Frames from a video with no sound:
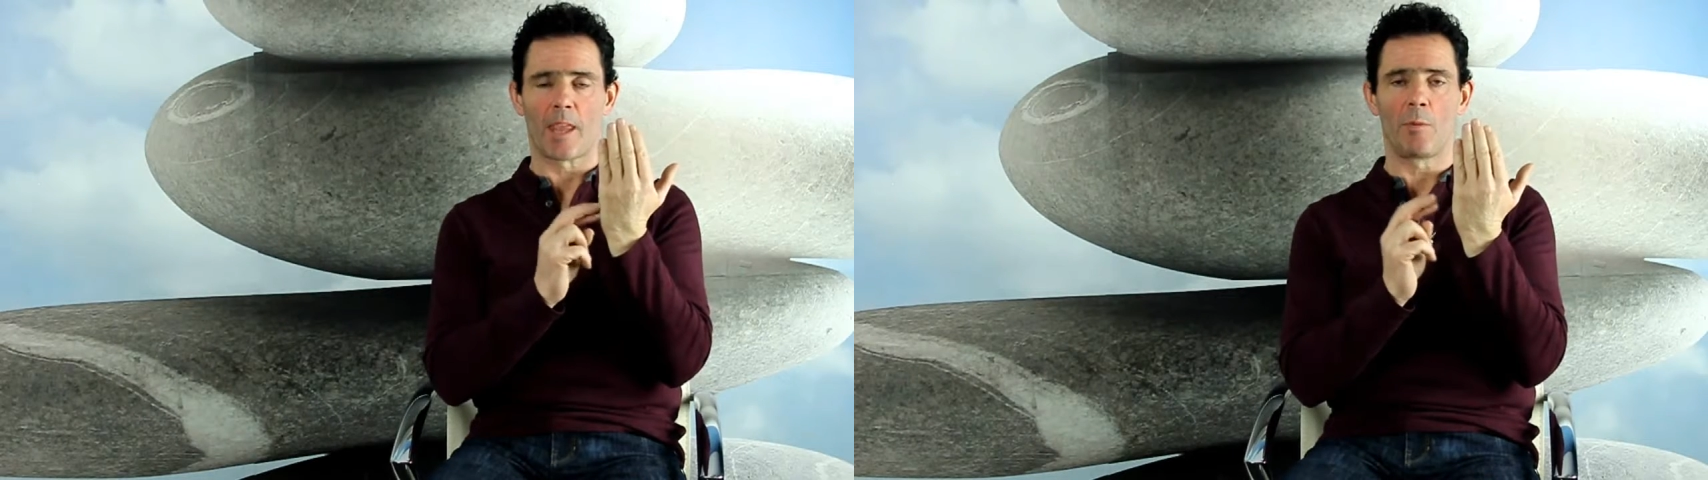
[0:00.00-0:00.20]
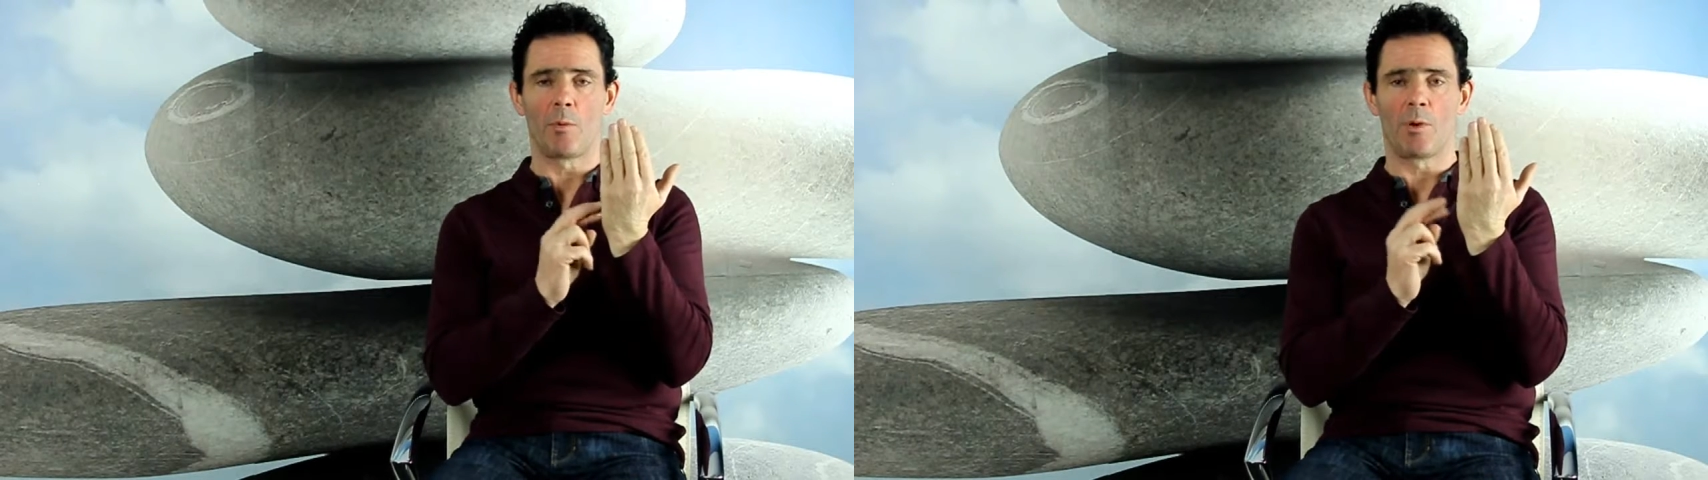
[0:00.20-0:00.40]

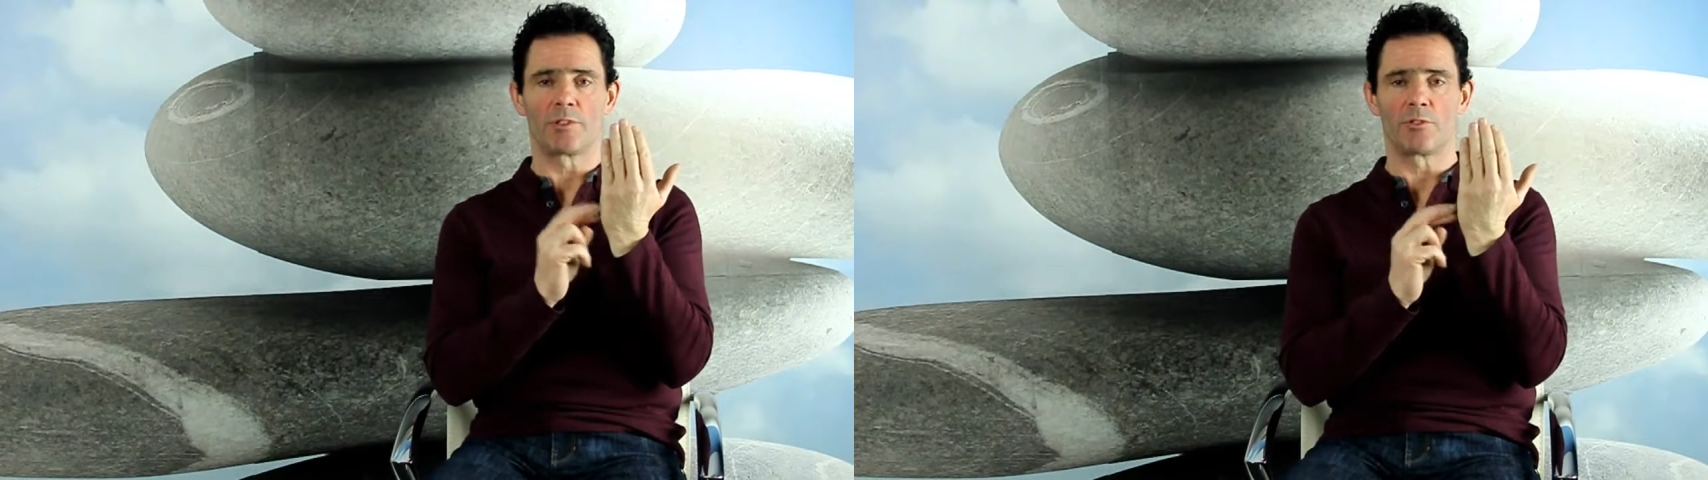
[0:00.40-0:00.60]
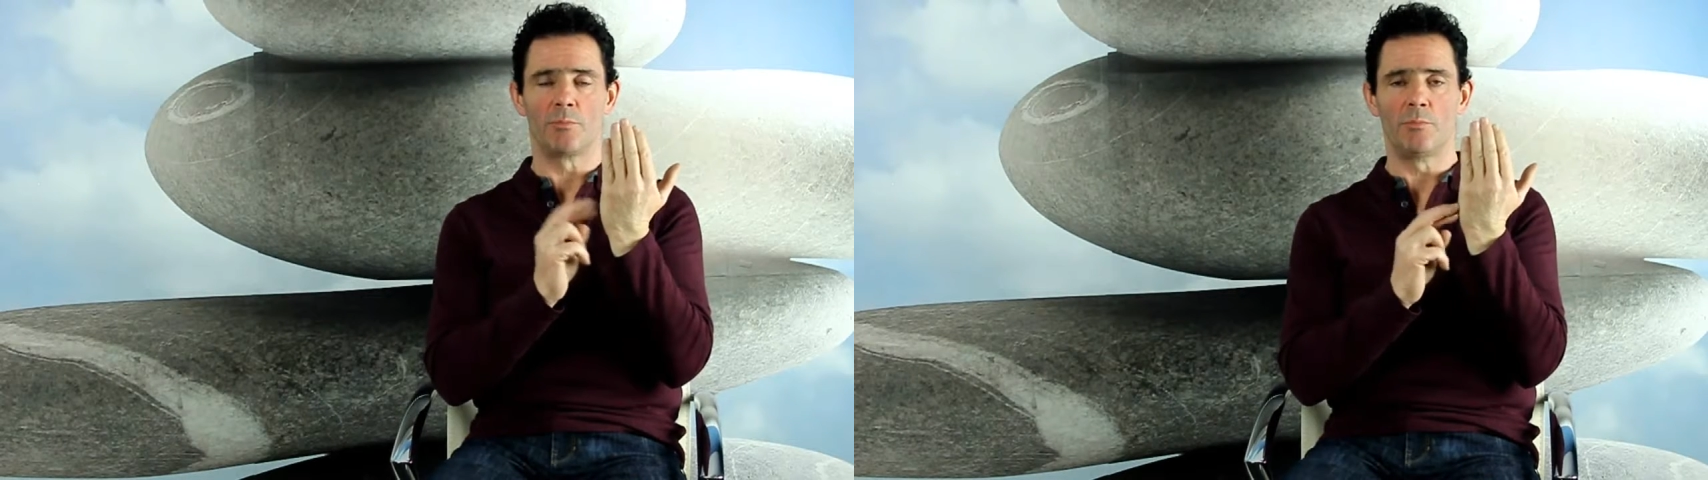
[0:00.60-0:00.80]
And we
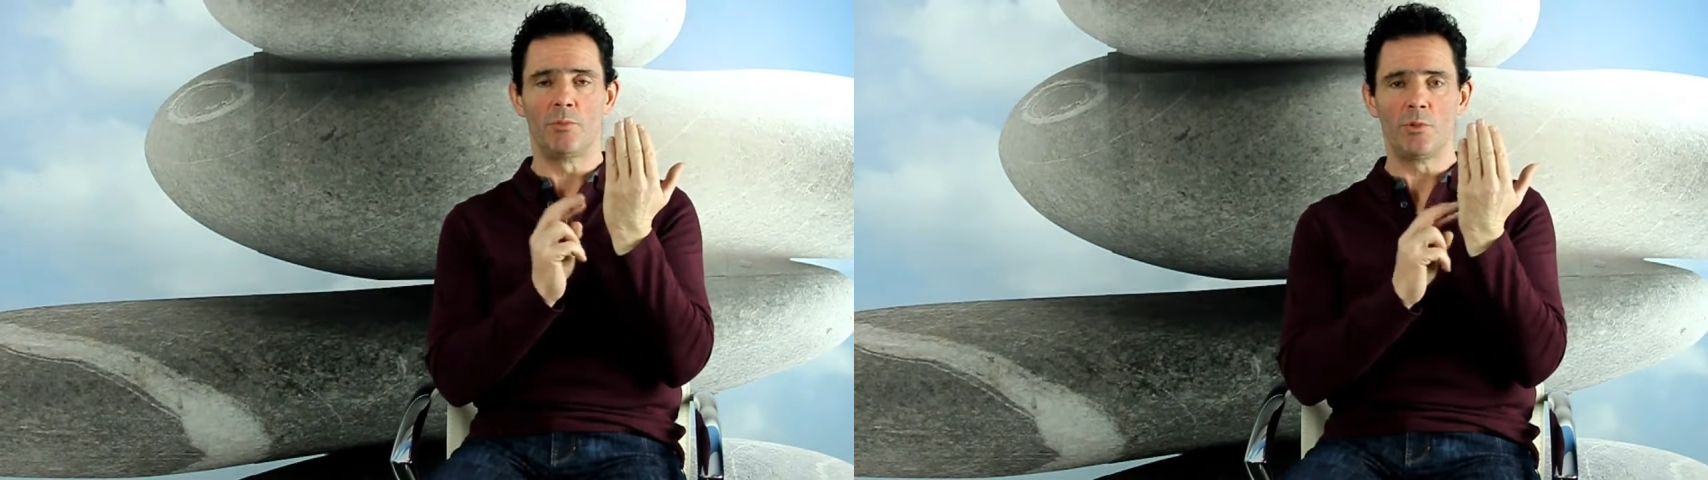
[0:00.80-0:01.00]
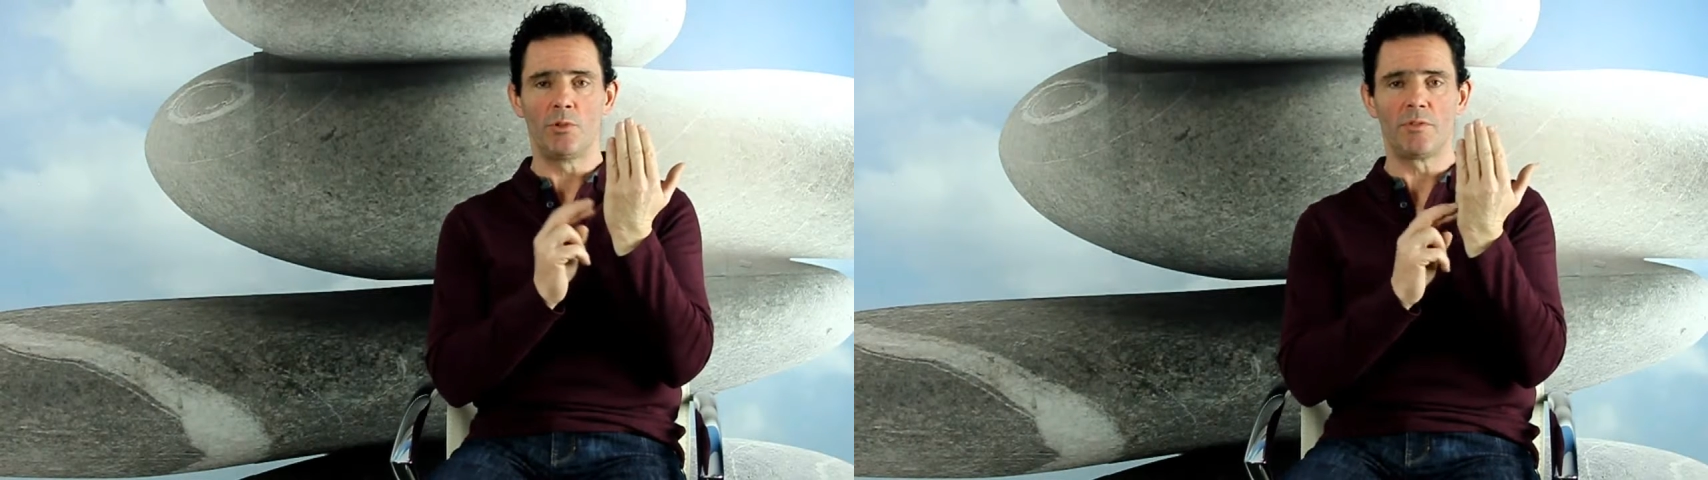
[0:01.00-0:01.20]
want to
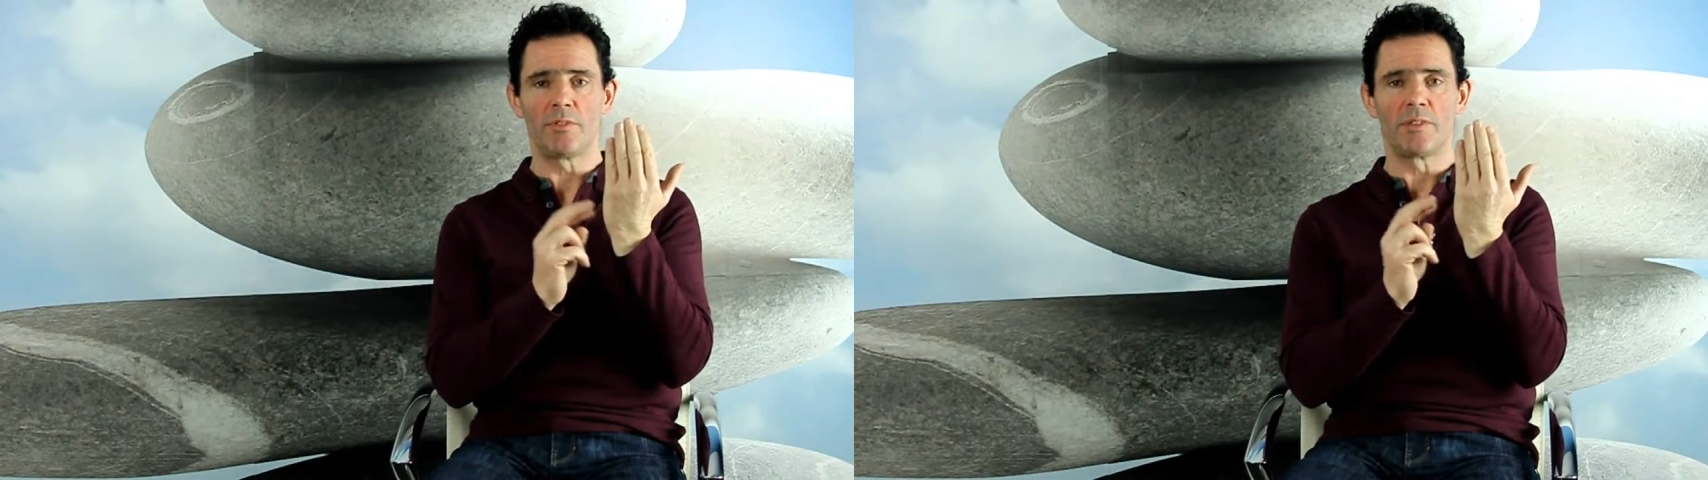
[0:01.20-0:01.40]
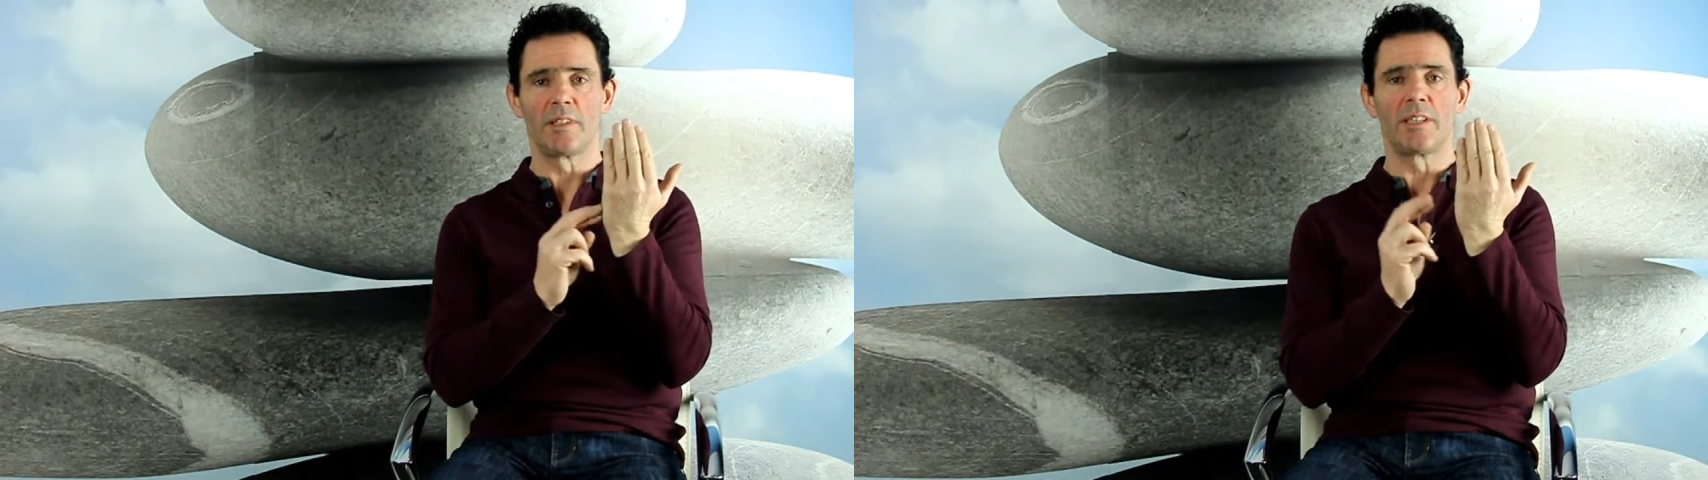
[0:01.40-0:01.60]
remove